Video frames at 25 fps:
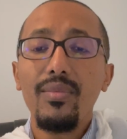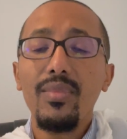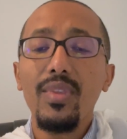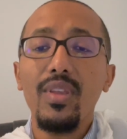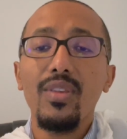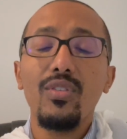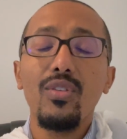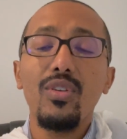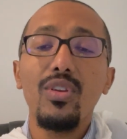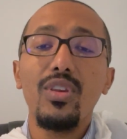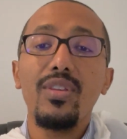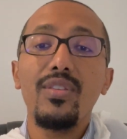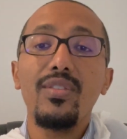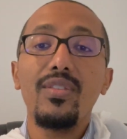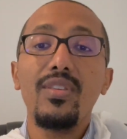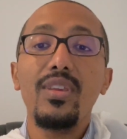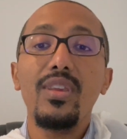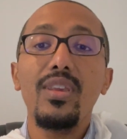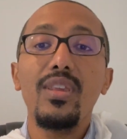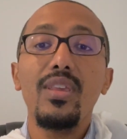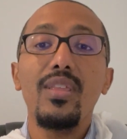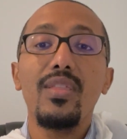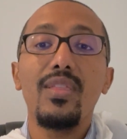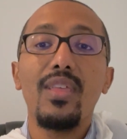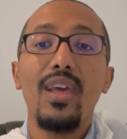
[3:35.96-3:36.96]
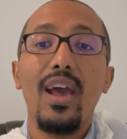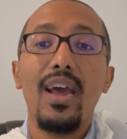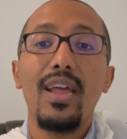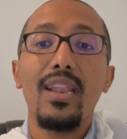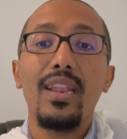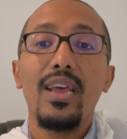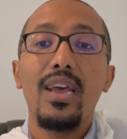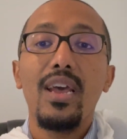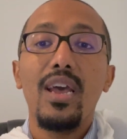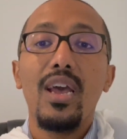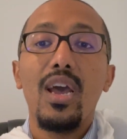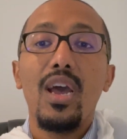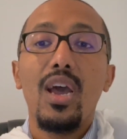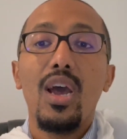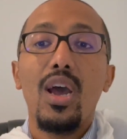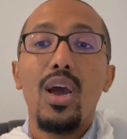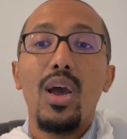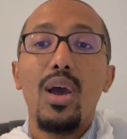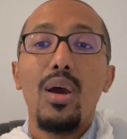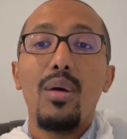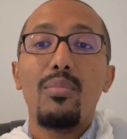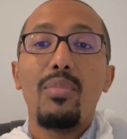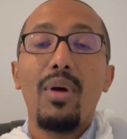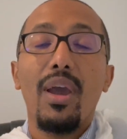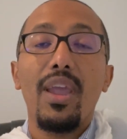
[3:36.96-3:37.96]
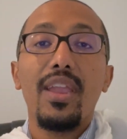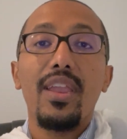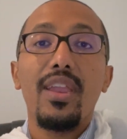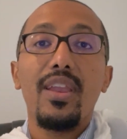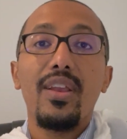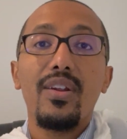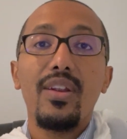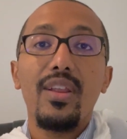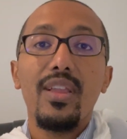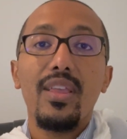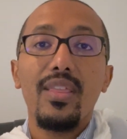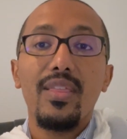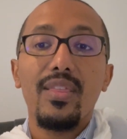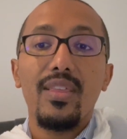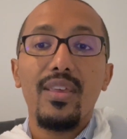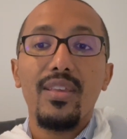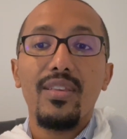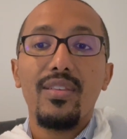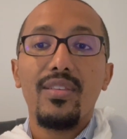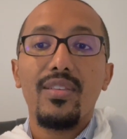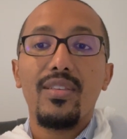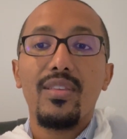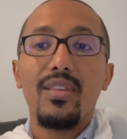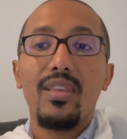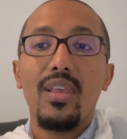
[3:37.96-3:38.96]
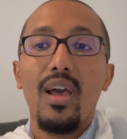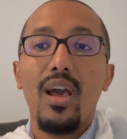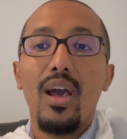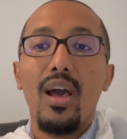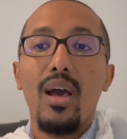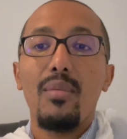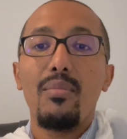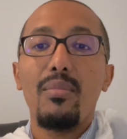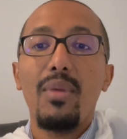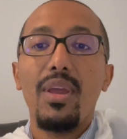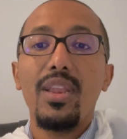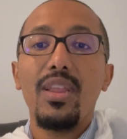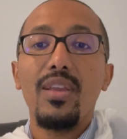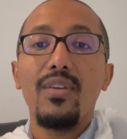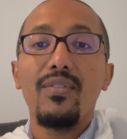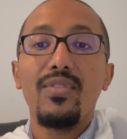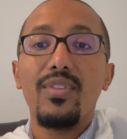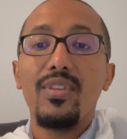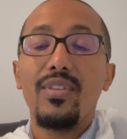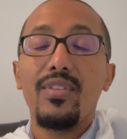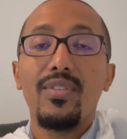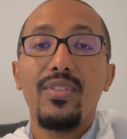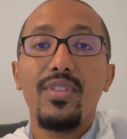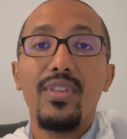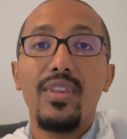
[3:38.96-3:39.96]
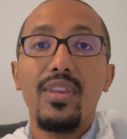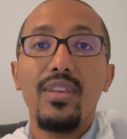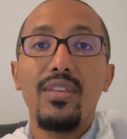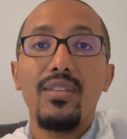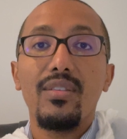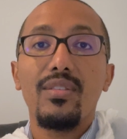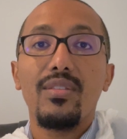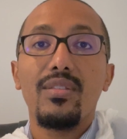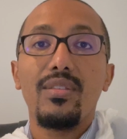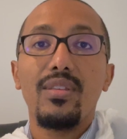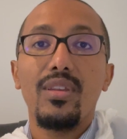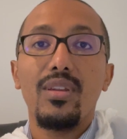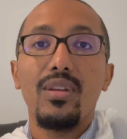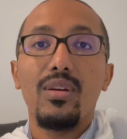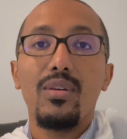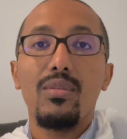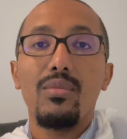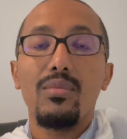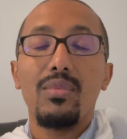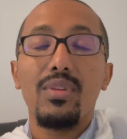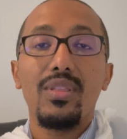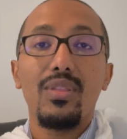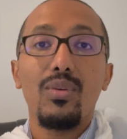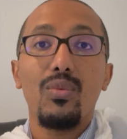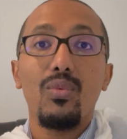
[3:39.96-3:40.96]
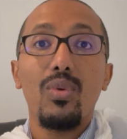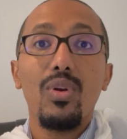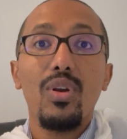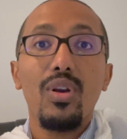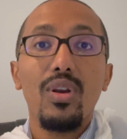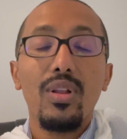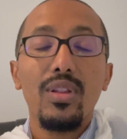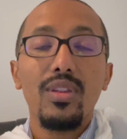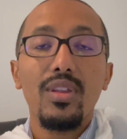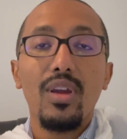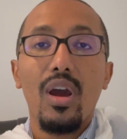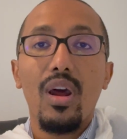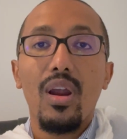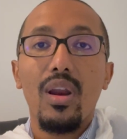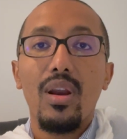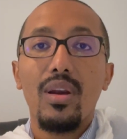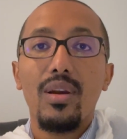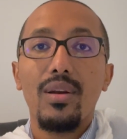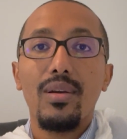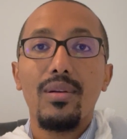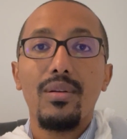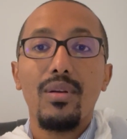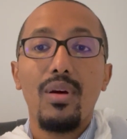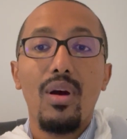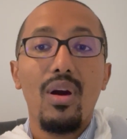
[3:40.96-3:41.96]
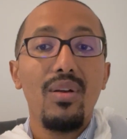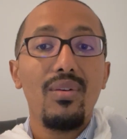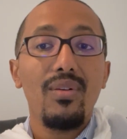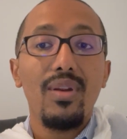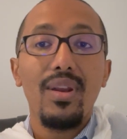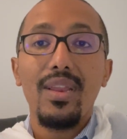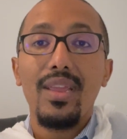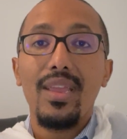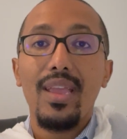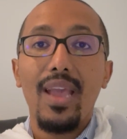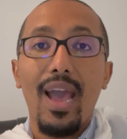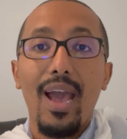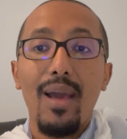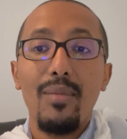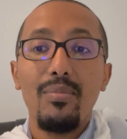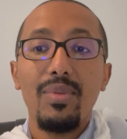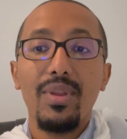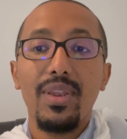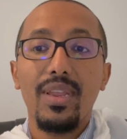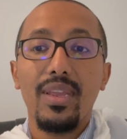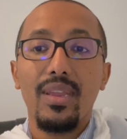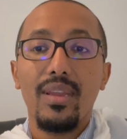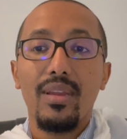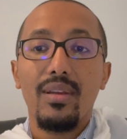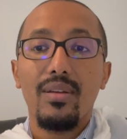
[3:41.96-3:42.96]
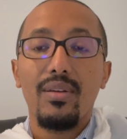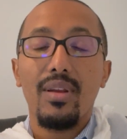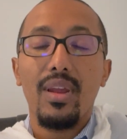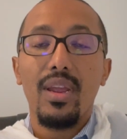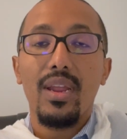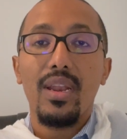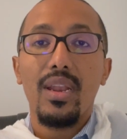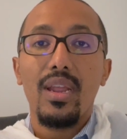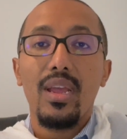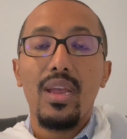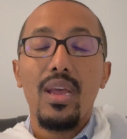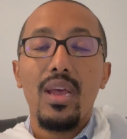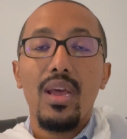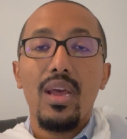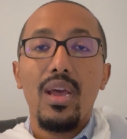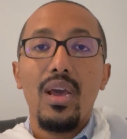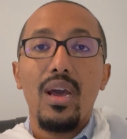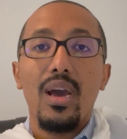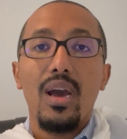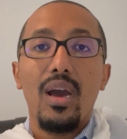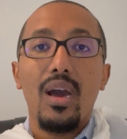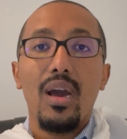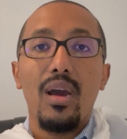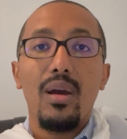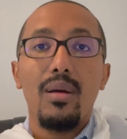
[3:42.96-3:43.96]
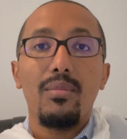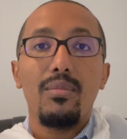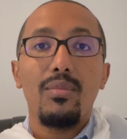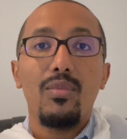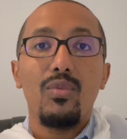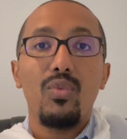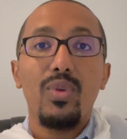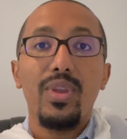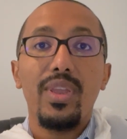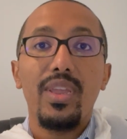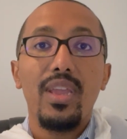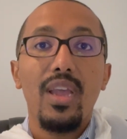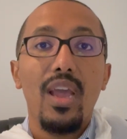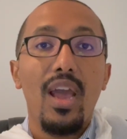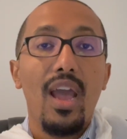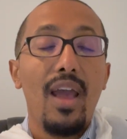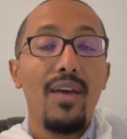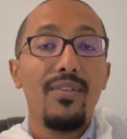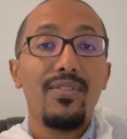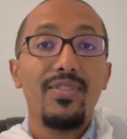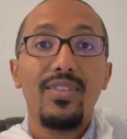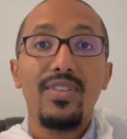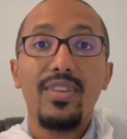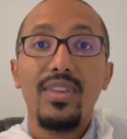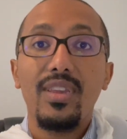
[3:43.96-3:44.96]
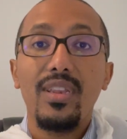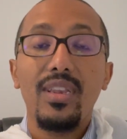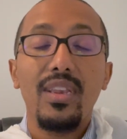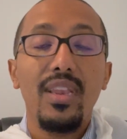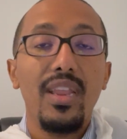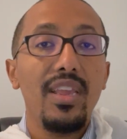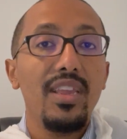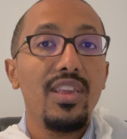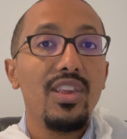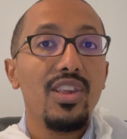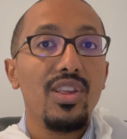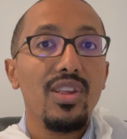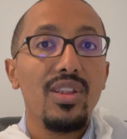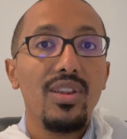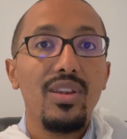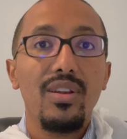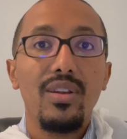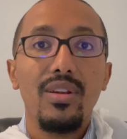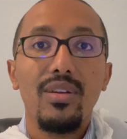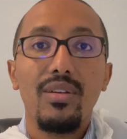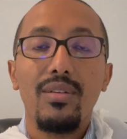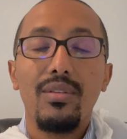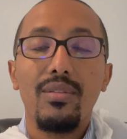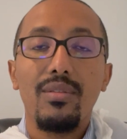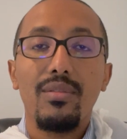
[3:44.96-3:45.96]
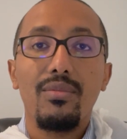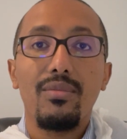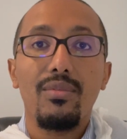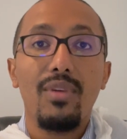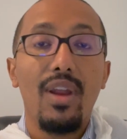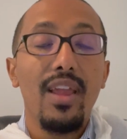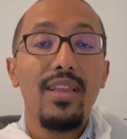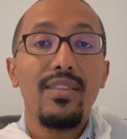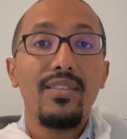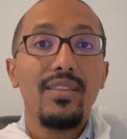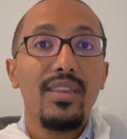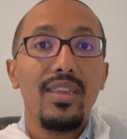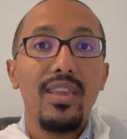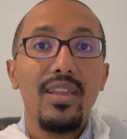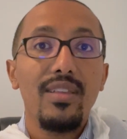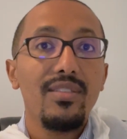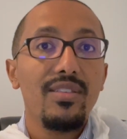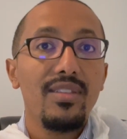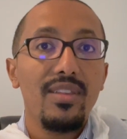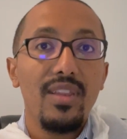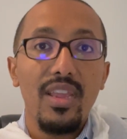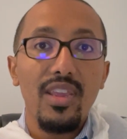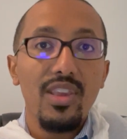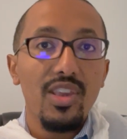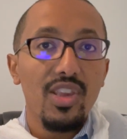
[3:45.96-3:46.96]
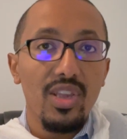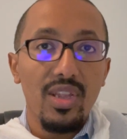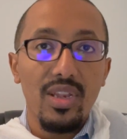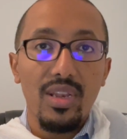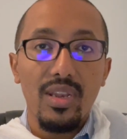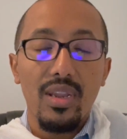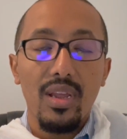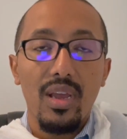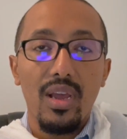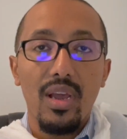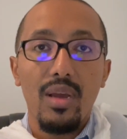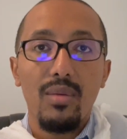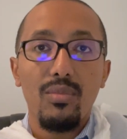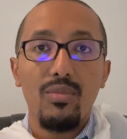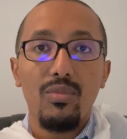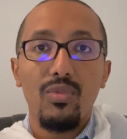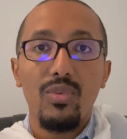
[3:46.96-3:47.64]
So you can see that by hearing this, many of these things, you know, in the world are already happening, right? We have seen nation rise against nation.